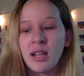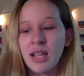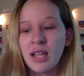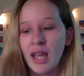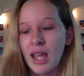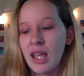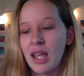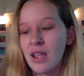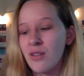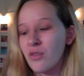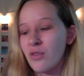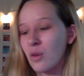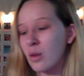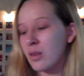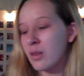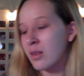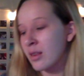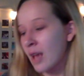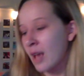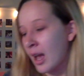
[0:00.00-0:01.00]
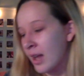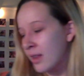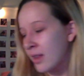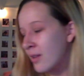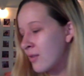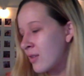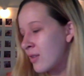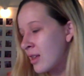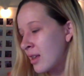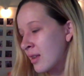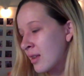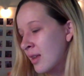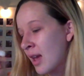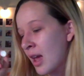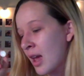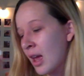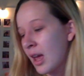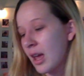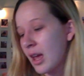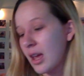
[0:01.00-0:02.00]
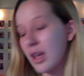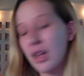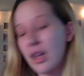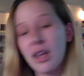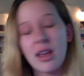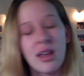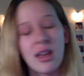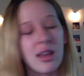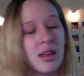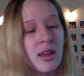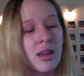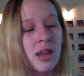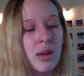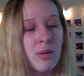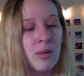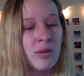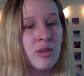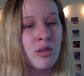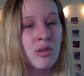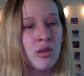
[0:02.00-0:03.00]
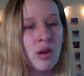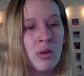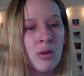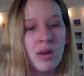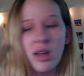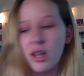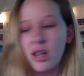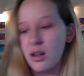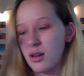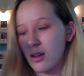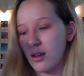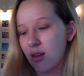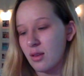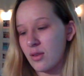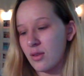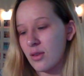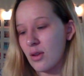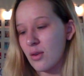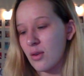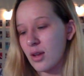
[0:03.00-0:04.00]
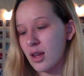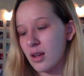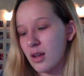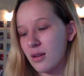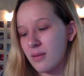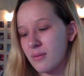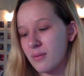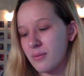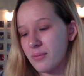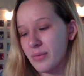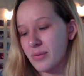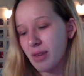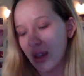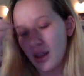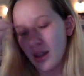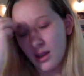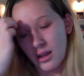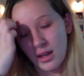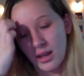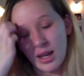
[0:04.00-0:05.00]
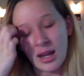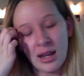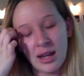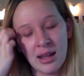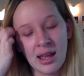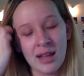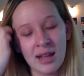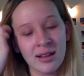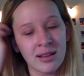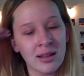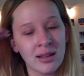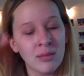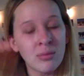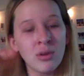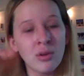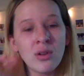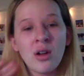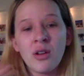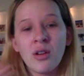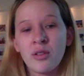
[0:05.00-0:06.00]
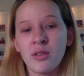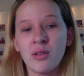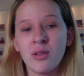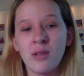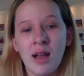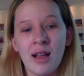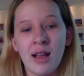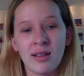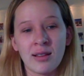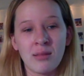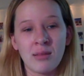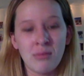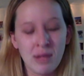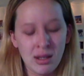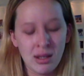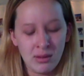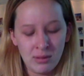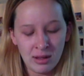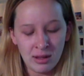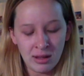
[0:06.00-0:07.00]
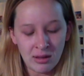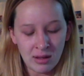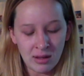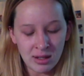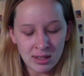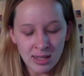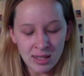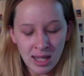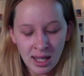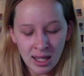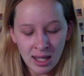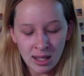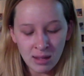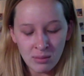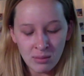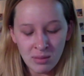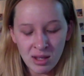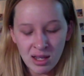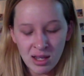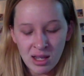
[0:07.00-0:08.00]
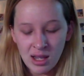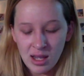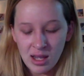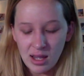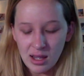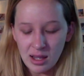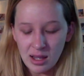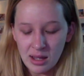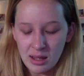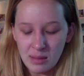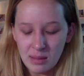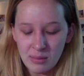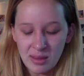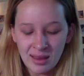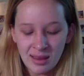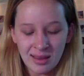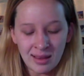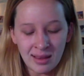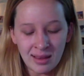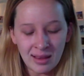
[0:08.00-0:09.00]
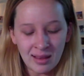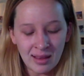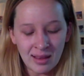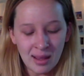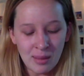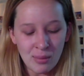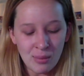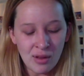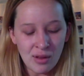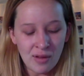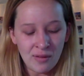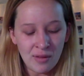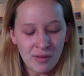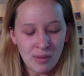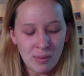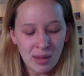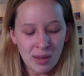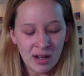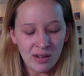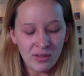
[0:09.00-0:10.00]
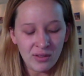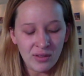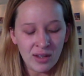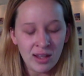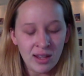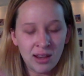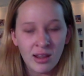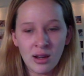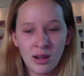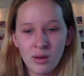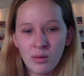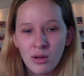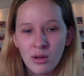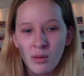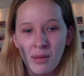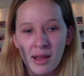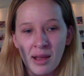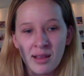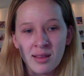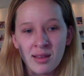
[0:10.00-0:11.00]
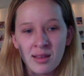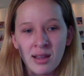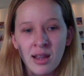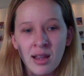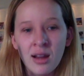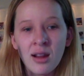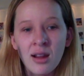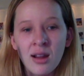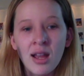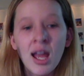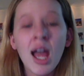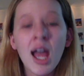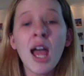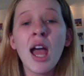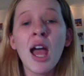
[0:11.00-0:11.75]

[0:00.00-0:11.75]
get a full size of this. It was so good, so good. And that sample also lasted me a really long time. Um, this is a sample of the Benefit They're Real Mascara.